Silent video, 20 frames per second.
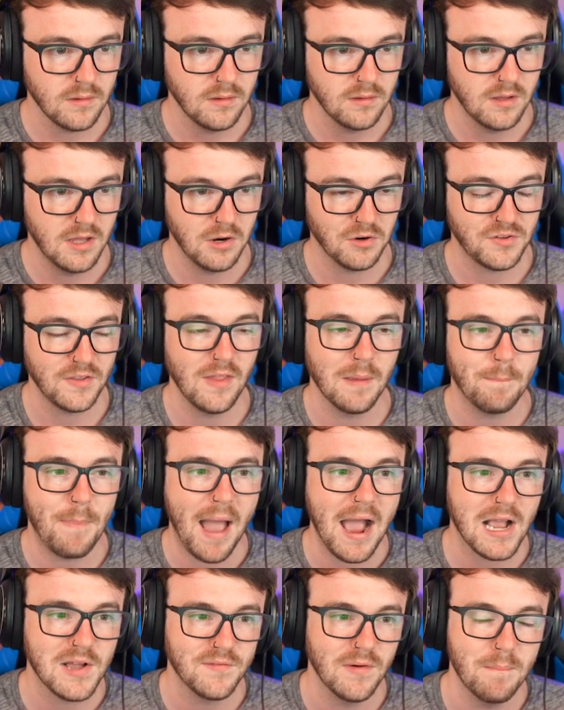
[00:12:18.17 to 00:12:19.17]
It looks like the
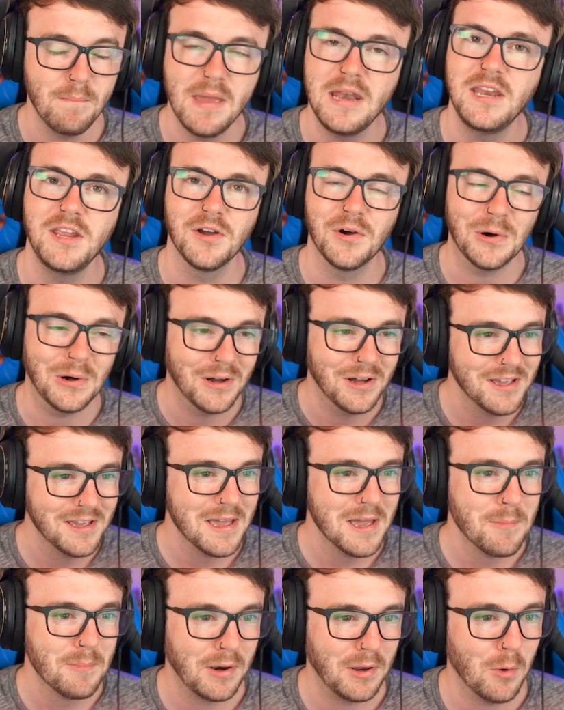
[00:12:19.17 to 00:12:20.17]
back of a Minior,
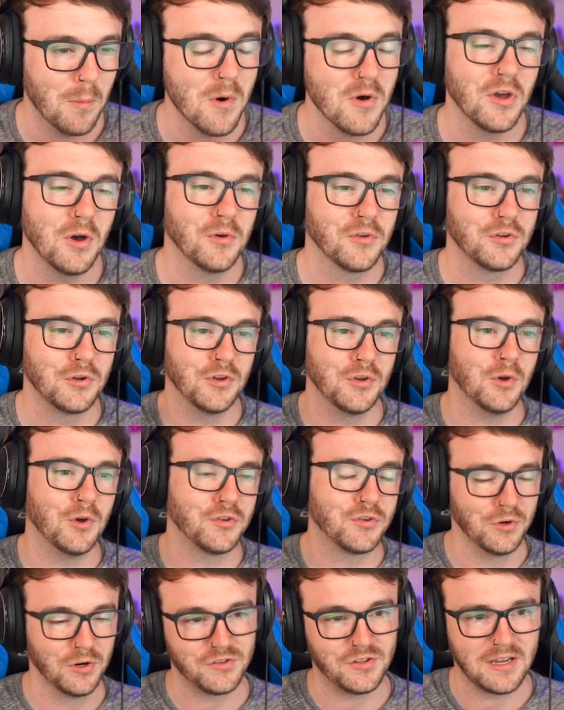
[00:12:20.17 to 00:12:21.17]
but it also
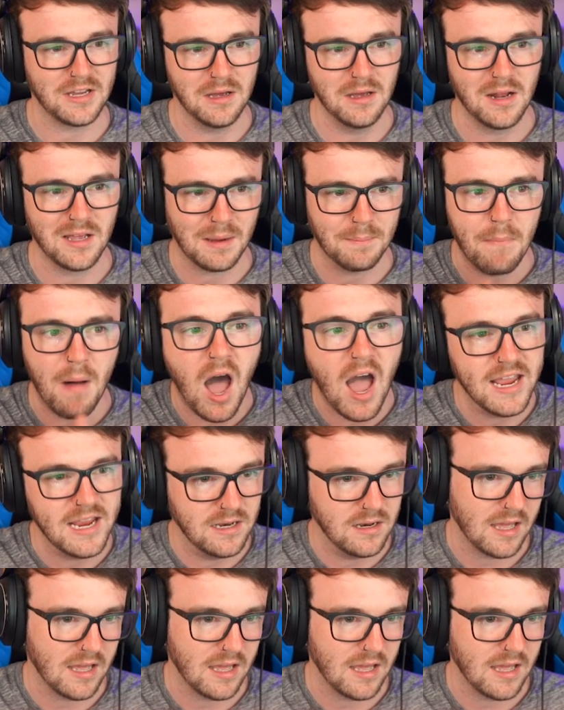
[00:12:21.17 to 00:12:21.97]
looks like a mine,